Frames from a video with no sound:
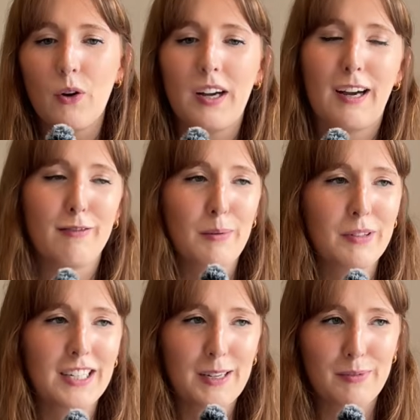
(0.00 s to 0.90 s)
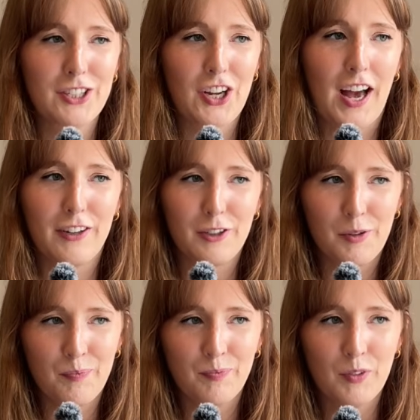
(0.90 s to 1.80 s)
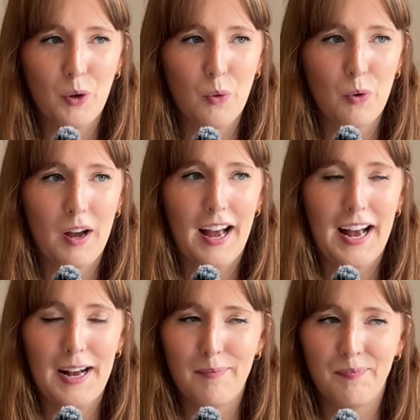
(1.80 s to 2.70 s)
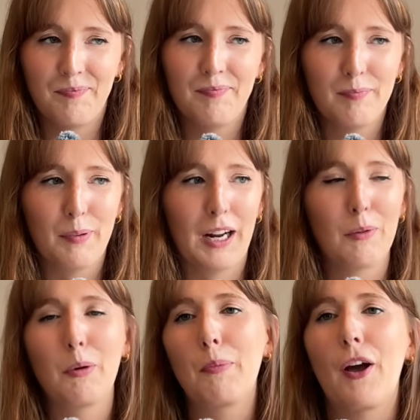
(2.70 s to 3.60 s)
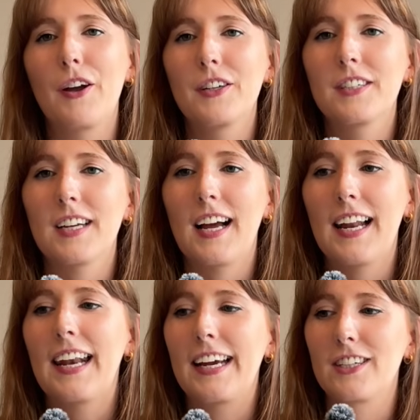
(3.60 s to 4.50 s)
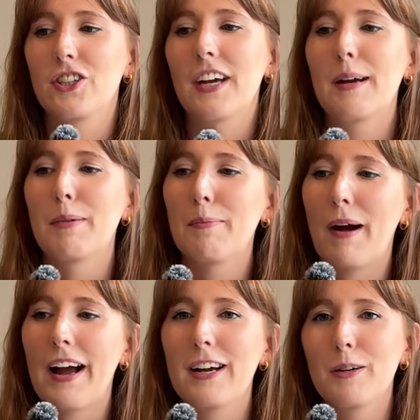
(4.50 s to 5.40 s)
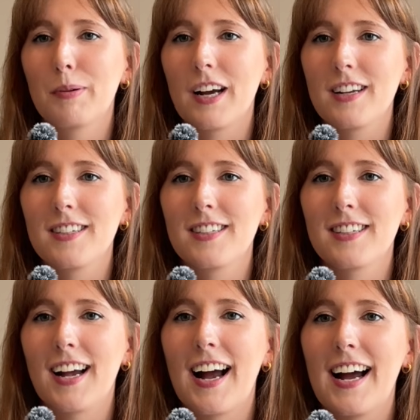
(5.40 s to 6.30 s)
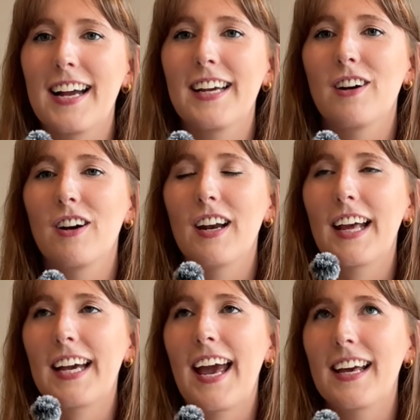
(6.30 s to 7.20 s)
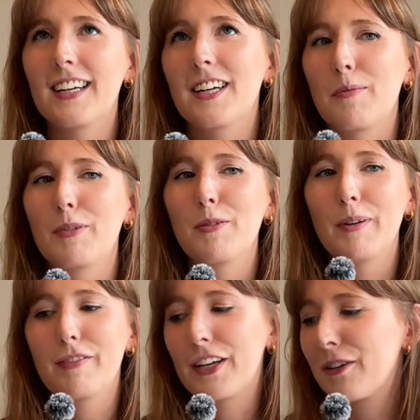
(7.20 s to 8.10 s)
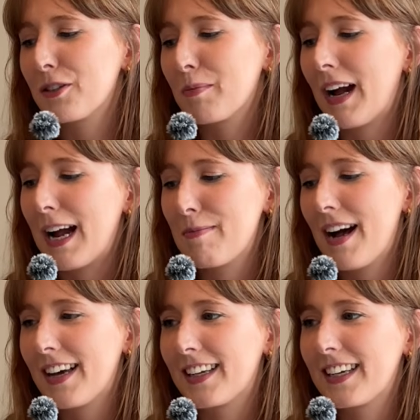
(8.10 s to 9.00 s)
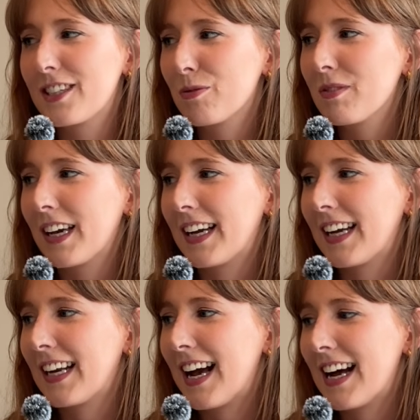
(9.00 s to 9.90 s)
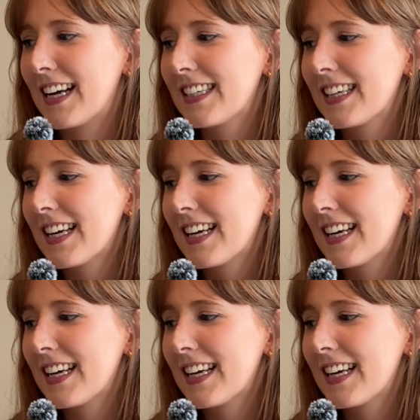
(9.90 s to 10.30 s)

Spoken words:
I can't remember the name of the channel, but I will put a link to it in my bio because I like edit and upload my videos on my iPad, and I don't think I can add